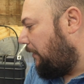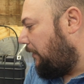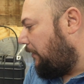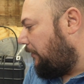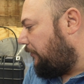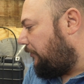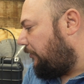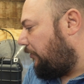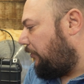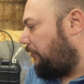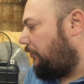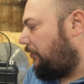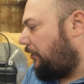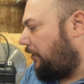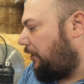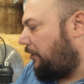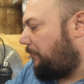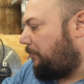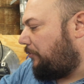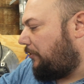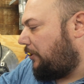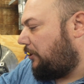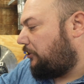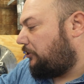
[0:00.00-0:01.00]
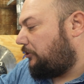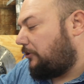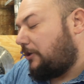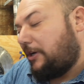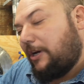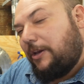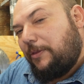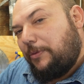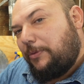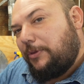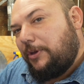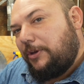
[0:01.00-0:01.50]
so that you're getting pressure
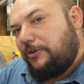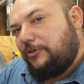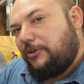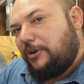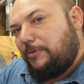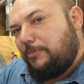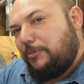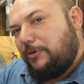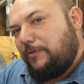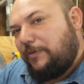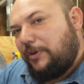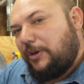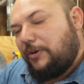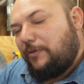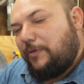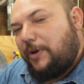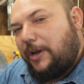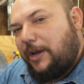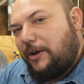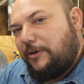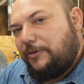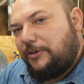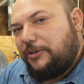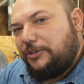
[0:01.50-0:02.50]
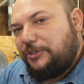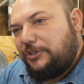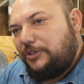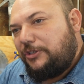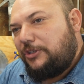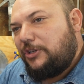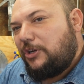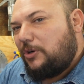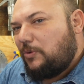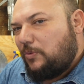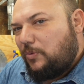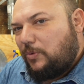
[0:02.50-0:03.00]
on it and things aren't moving around, because you
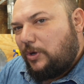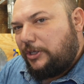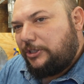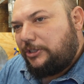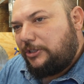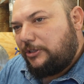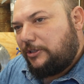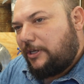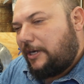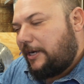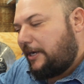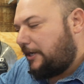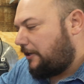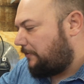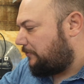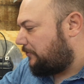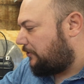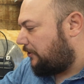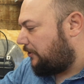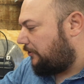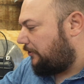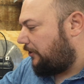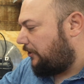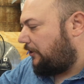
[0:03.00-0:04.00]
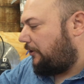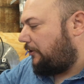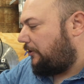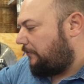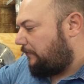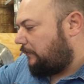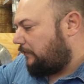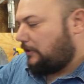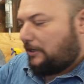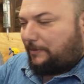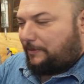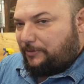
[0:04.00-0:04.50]
don't want your items that are in
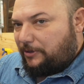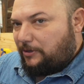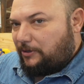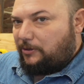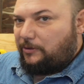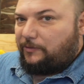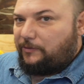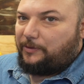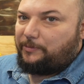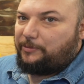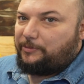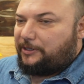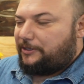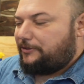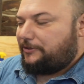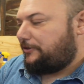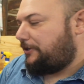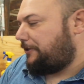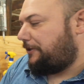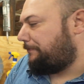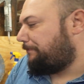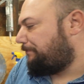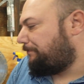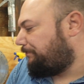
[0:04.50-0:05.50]
here flopping all over the place, right,